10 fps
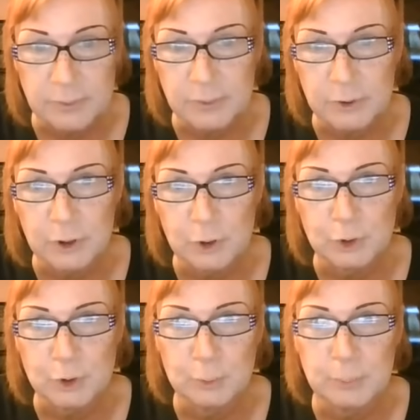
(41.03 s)

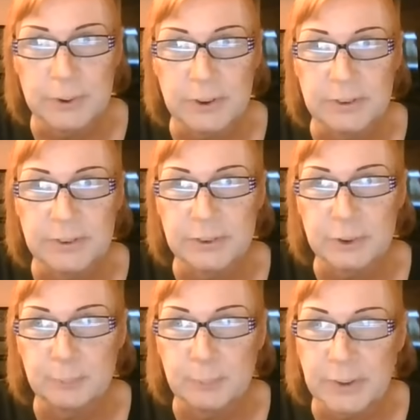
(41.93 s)
YouTube
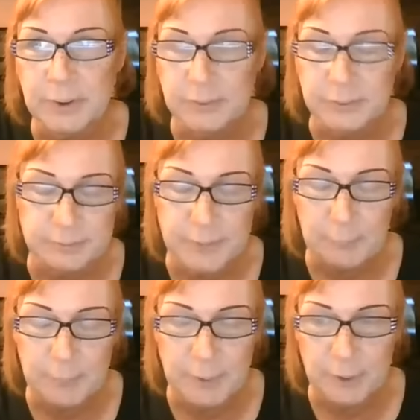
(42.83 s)
is because
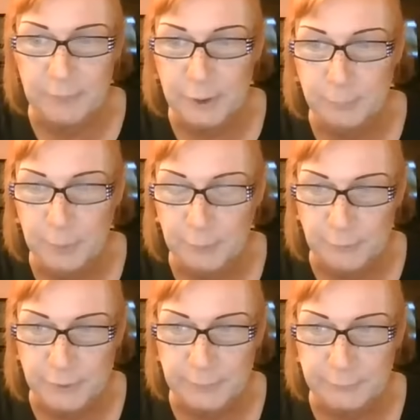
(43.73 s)
I've been on Facebook for
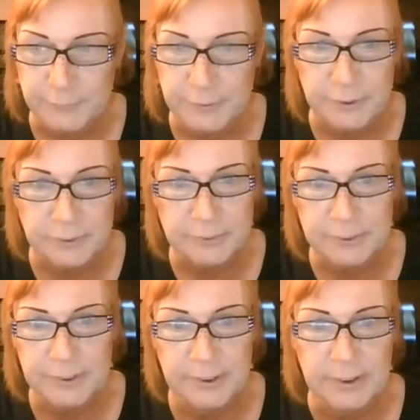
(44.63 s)
several years.
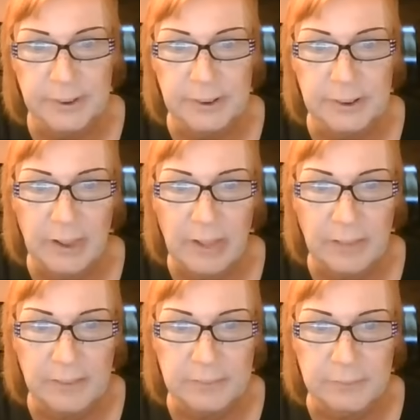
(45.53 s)

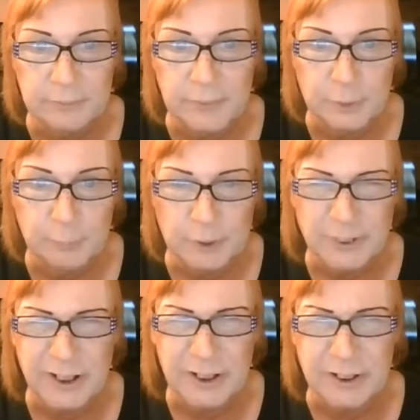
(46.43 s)
Facebook's
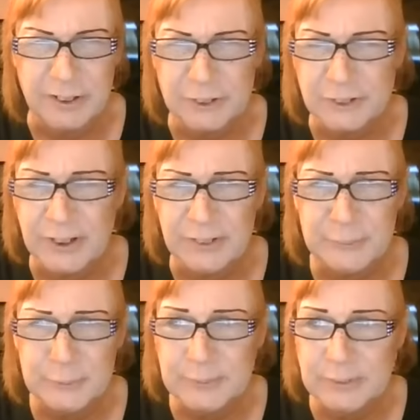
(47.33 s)
kind of hostile,
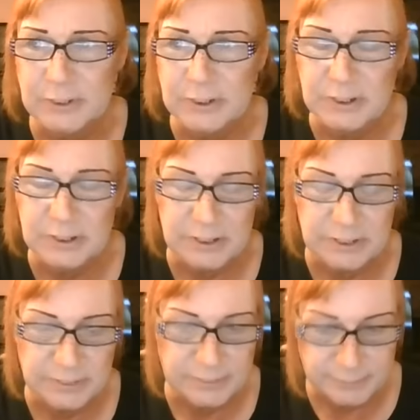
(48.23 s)

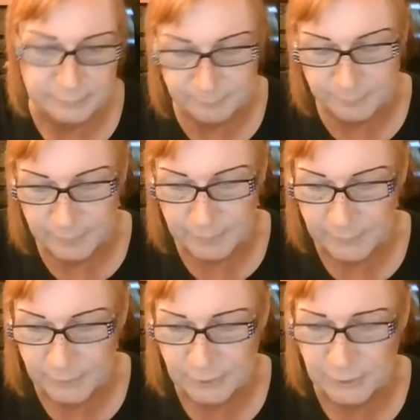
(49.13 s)
and
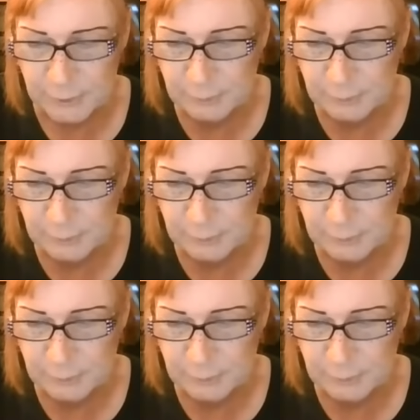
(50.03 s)
there's just